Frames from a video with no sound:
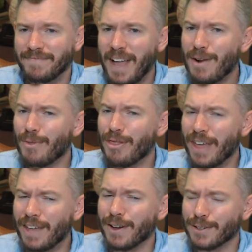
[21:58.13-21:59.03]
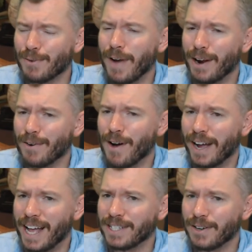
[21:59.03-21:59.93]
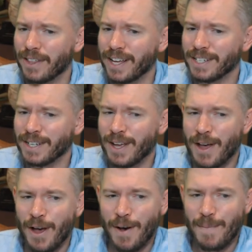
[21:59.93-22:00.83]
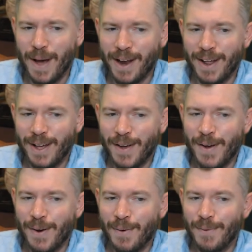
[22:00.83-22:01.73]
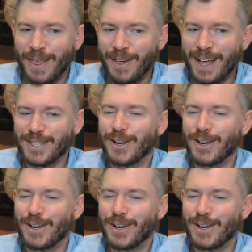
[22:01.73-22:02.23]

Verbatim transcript: I don't think there's a right or wrong answer to this. But whether that's a